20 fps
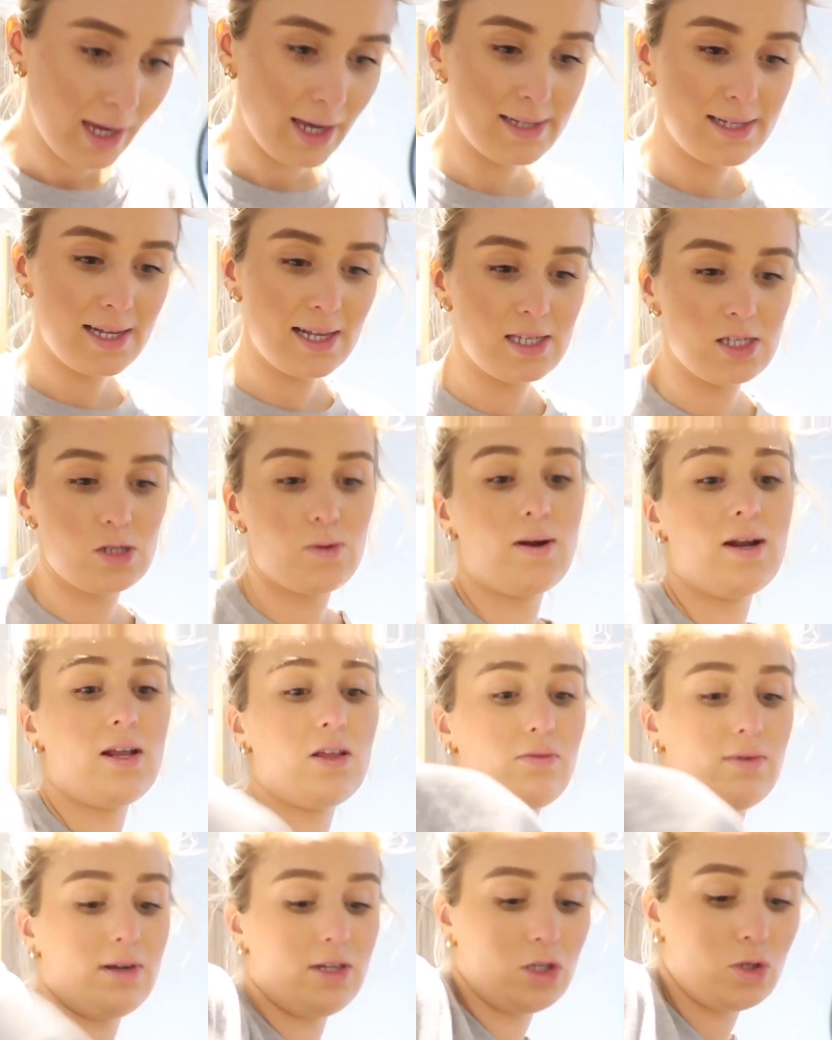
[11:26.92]
it says
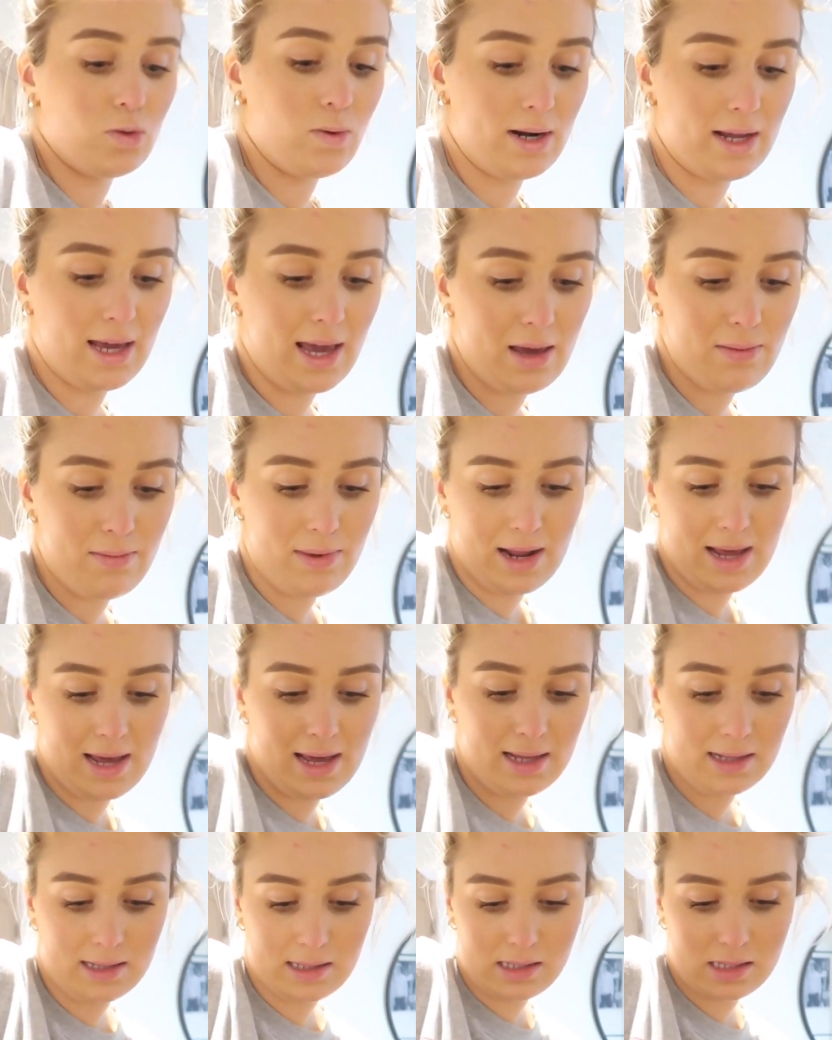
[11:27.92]
23 to 28
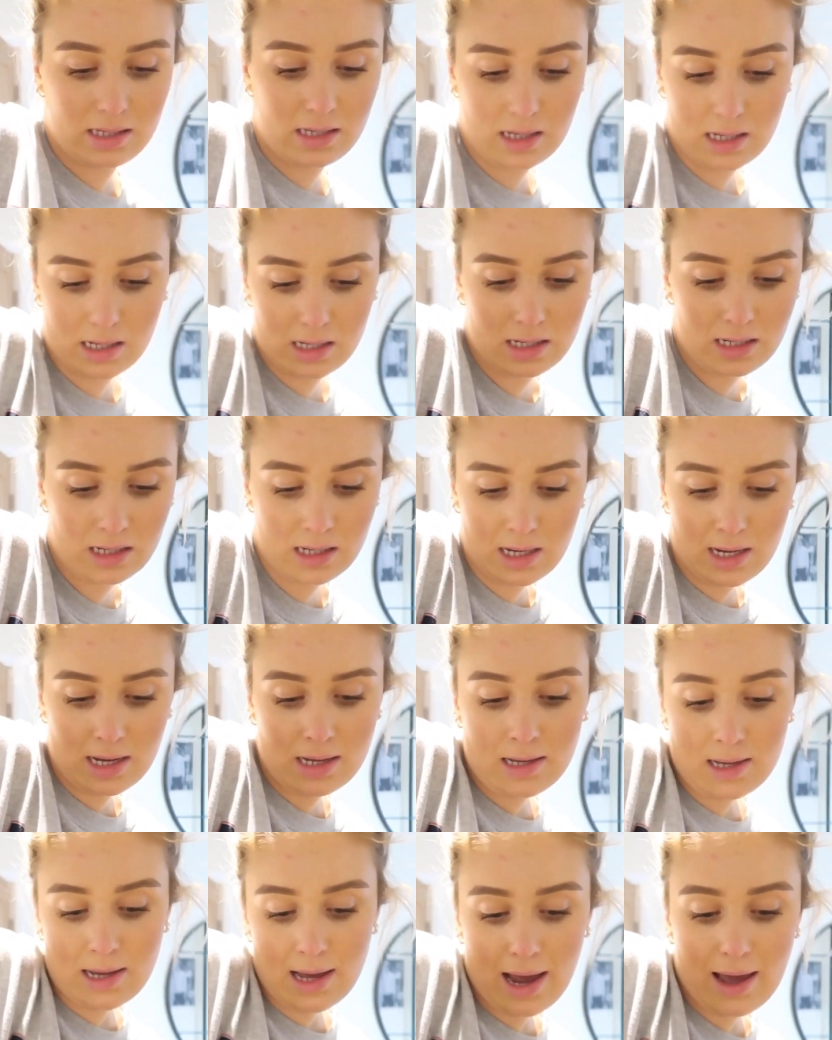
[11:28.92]
minutes.
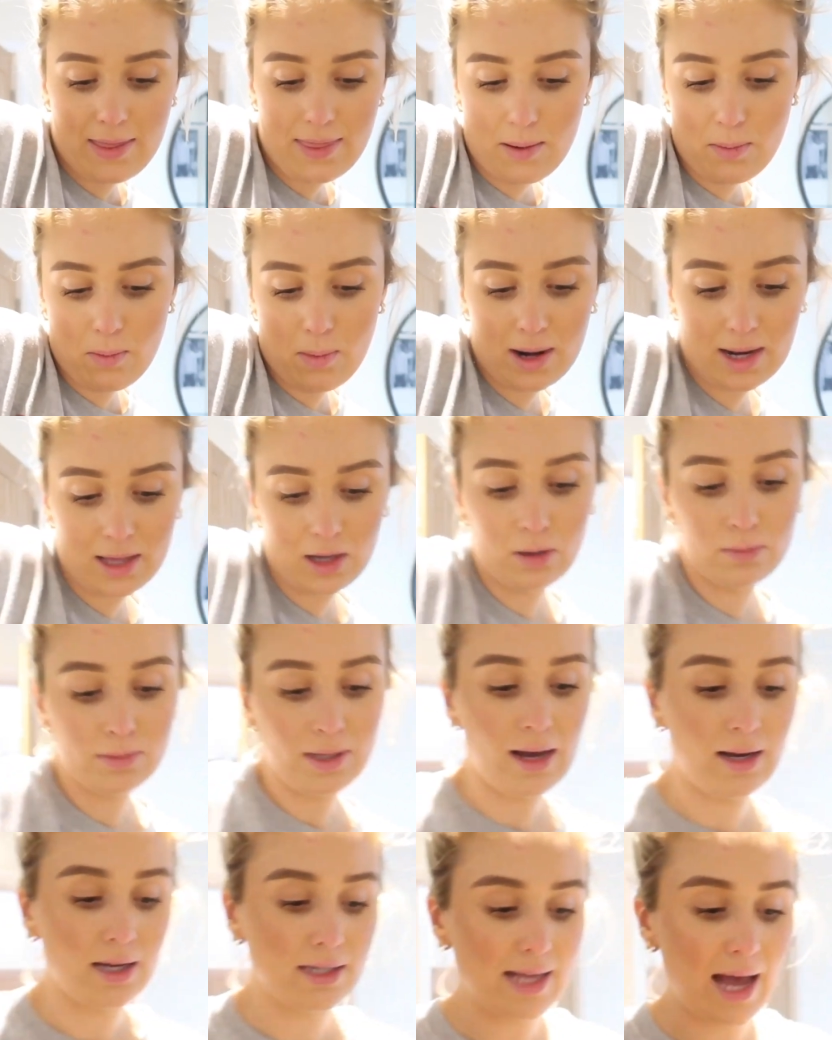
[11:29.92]
And then when it comes
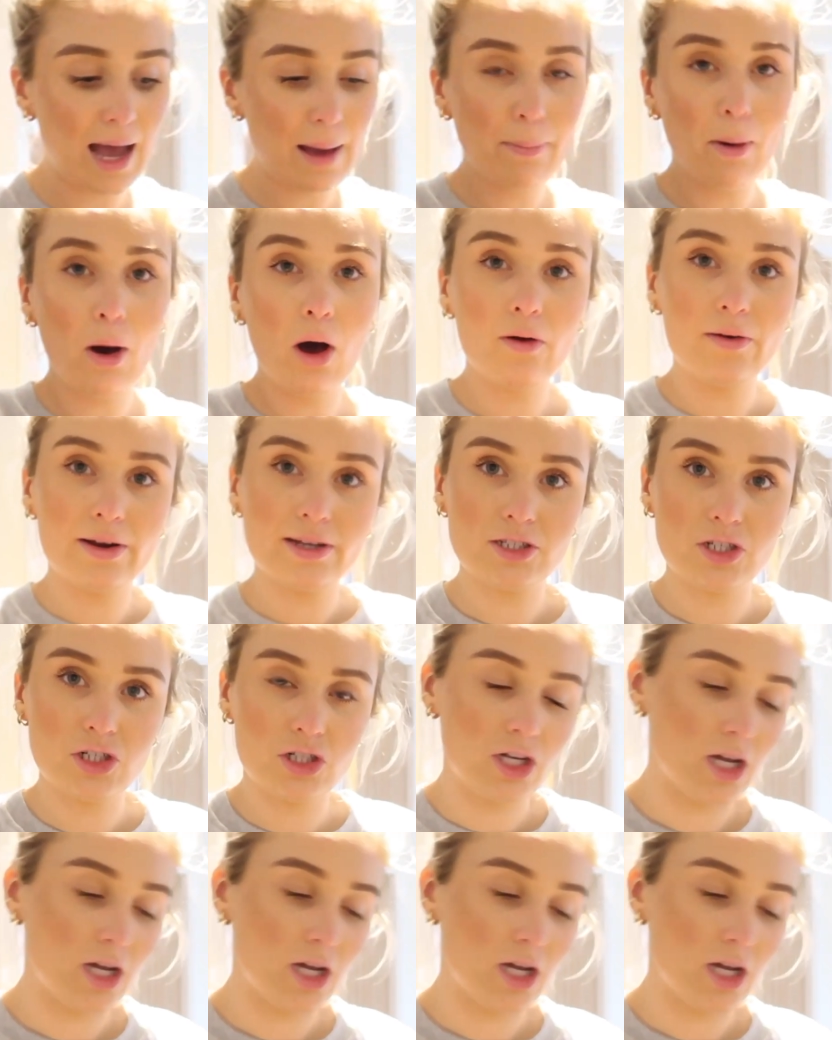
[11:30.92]
out, because I pour it into